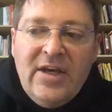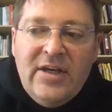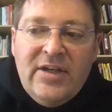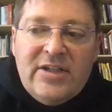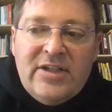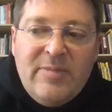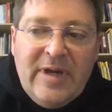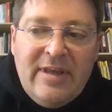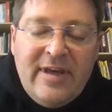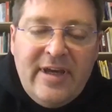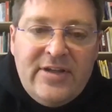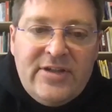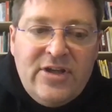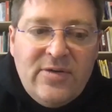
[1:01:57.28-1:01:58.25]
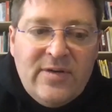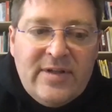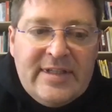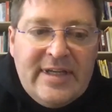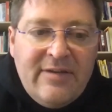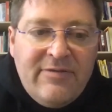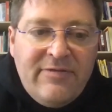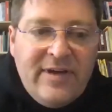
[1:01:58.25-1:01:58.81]
So big thanks to you and
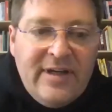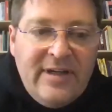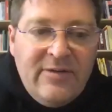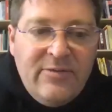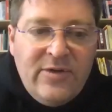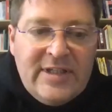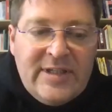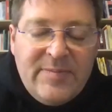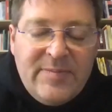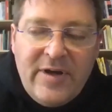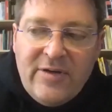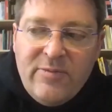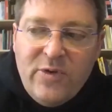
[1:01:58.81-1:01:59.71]
Stephán. We spoke